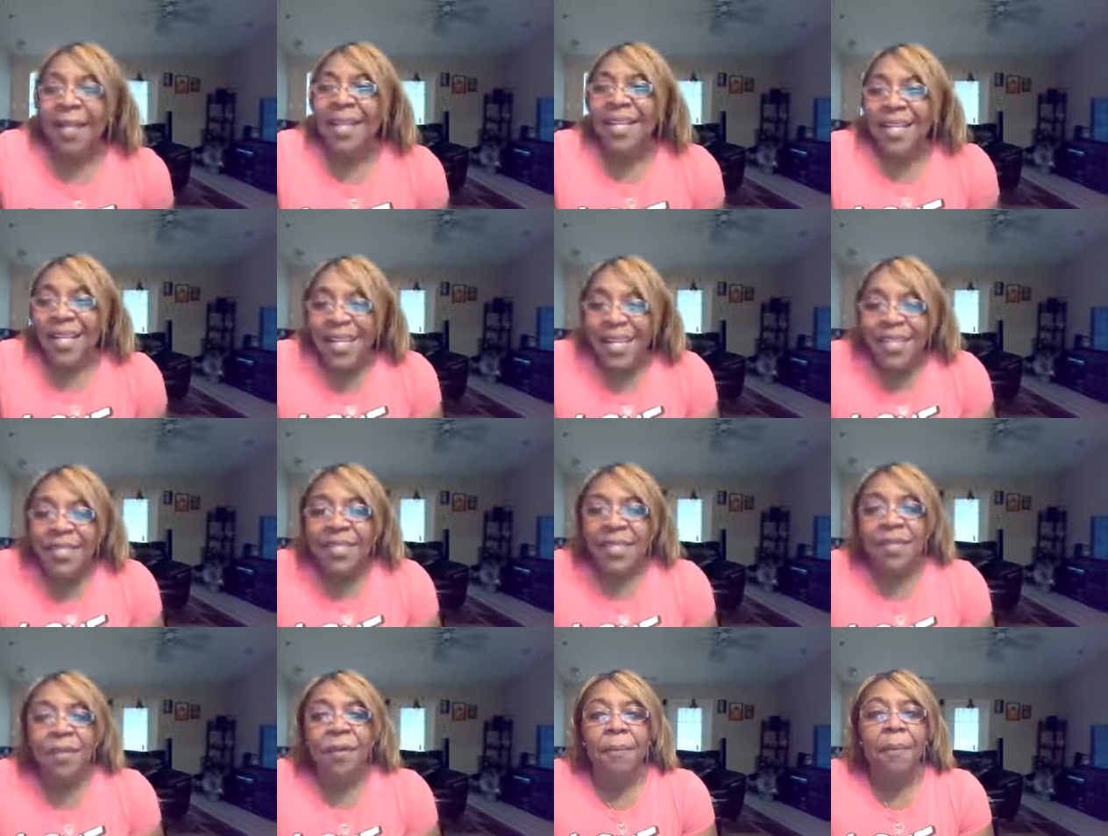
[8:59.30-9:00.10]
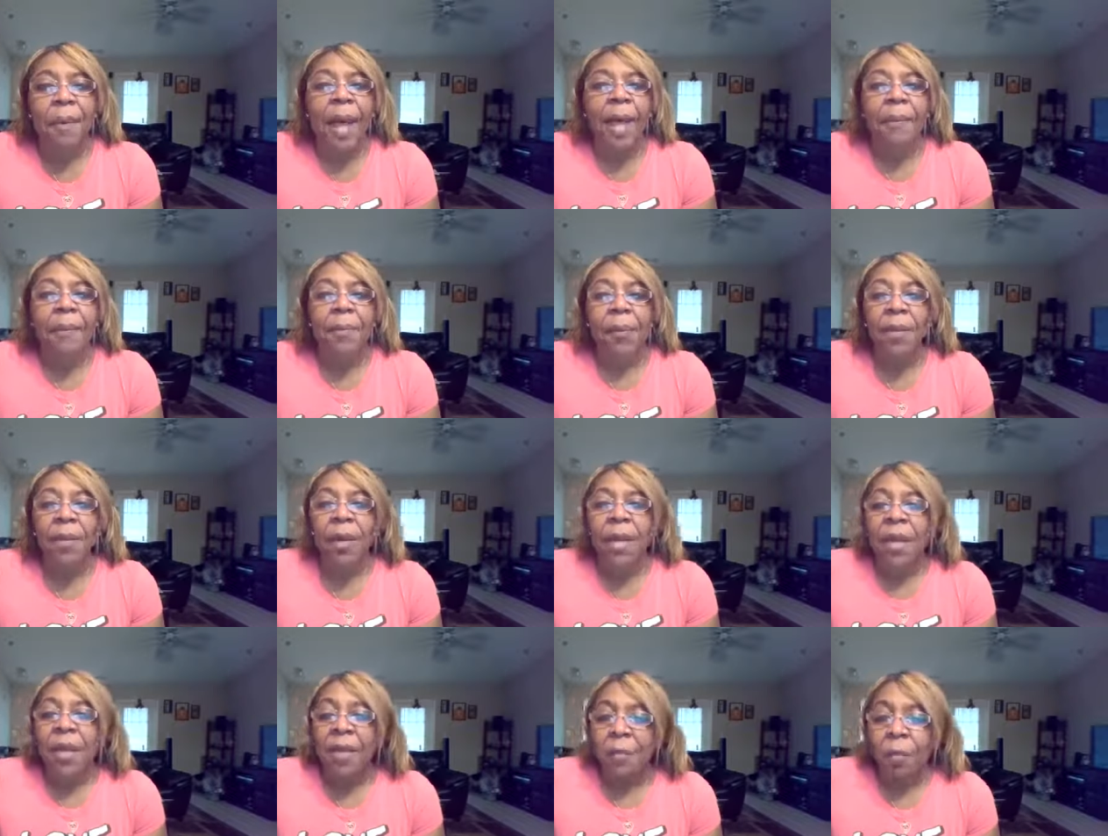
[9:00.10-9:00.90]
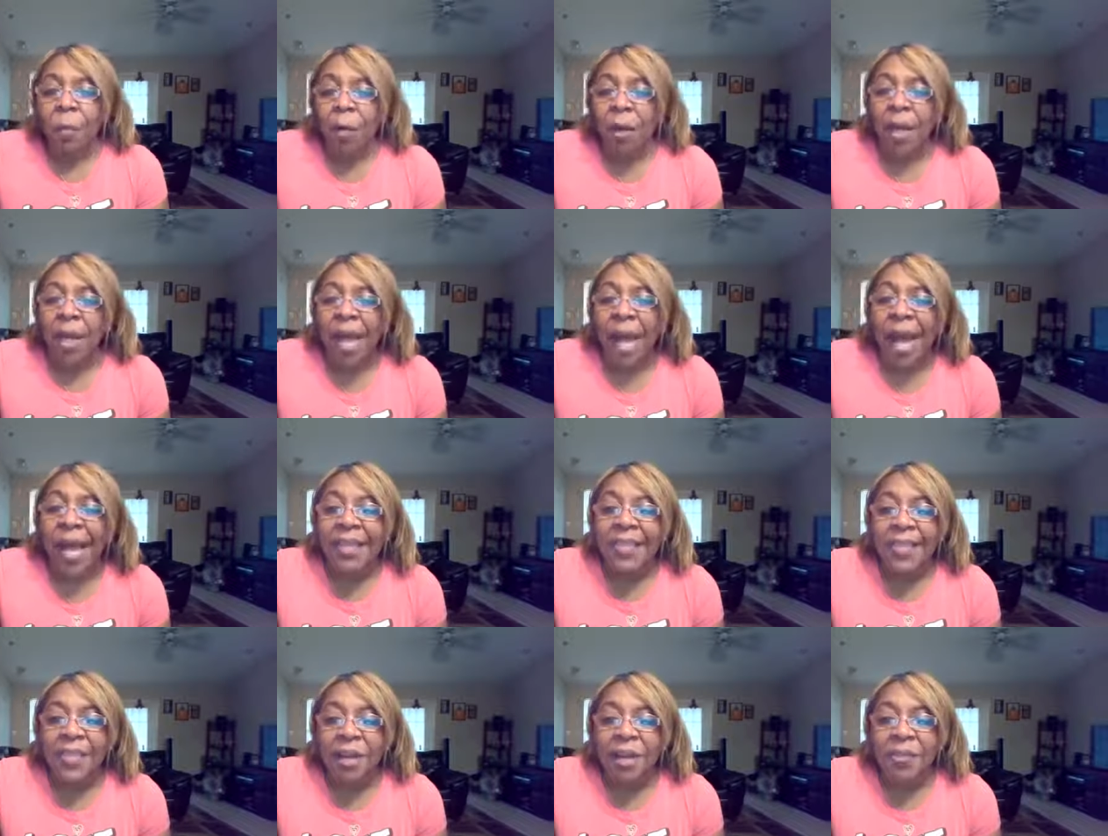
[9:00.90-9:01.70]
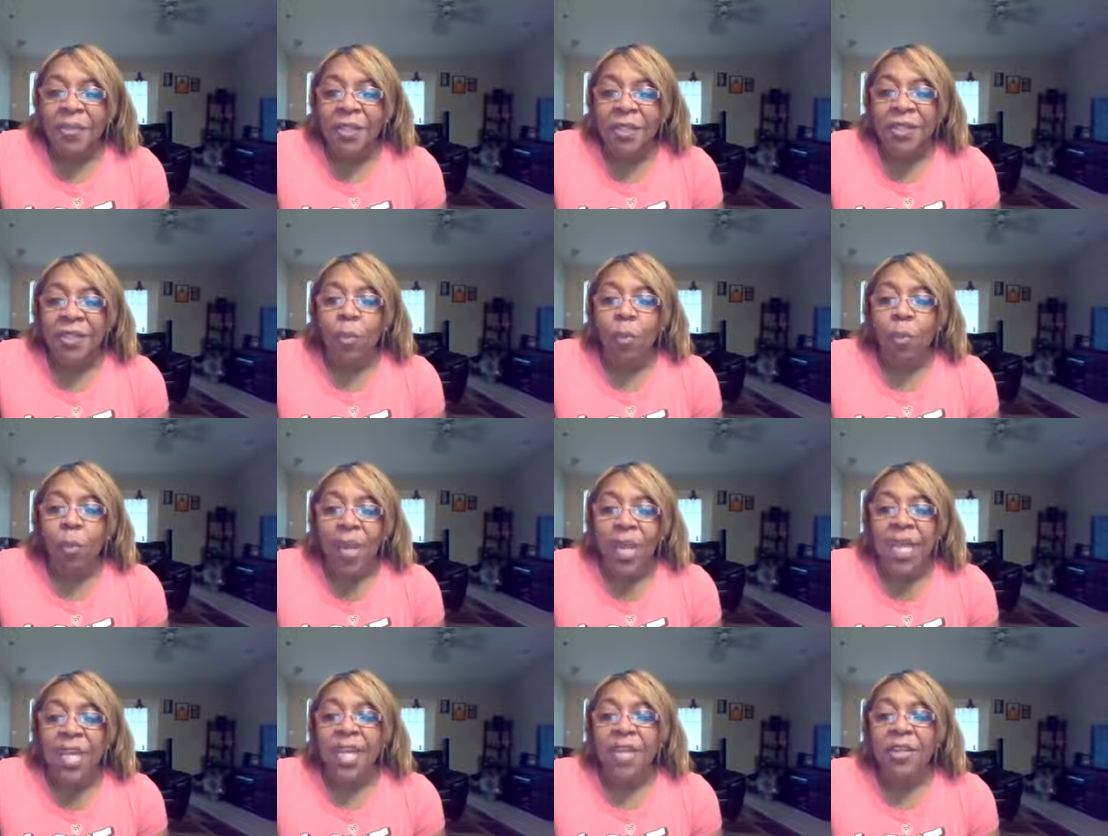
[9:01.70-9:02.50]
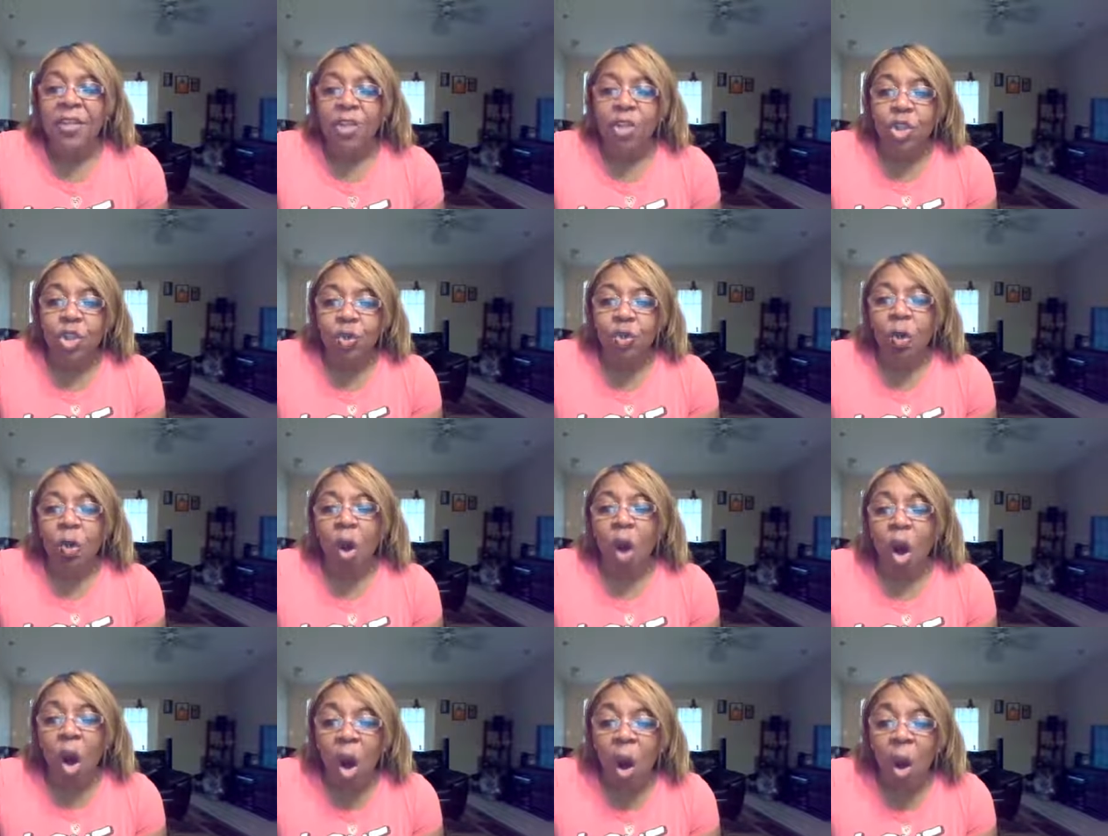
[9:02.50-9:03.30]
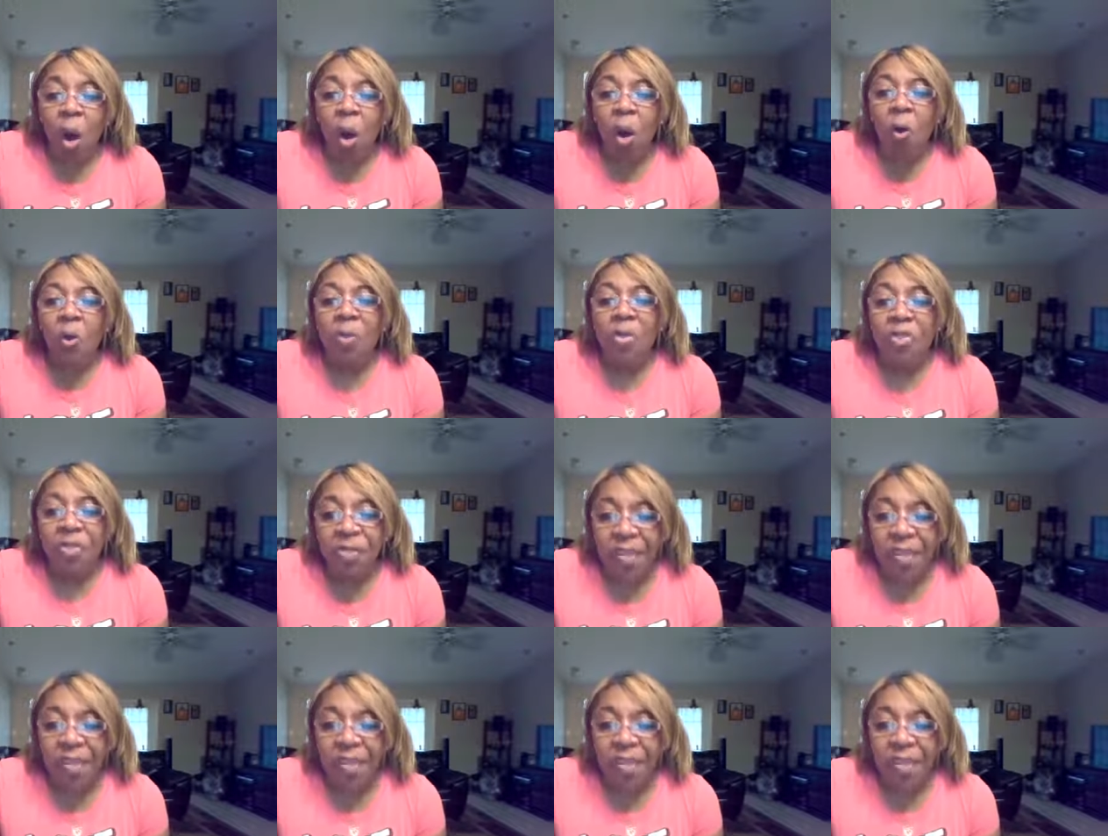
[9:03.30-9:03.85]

that is in the Bible, where God tells us that we can do all